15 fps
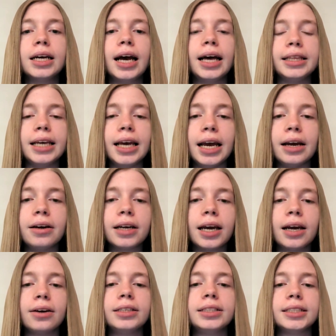and the air
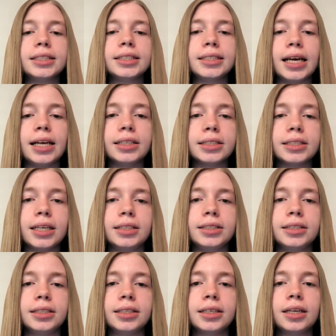carries a stale scent.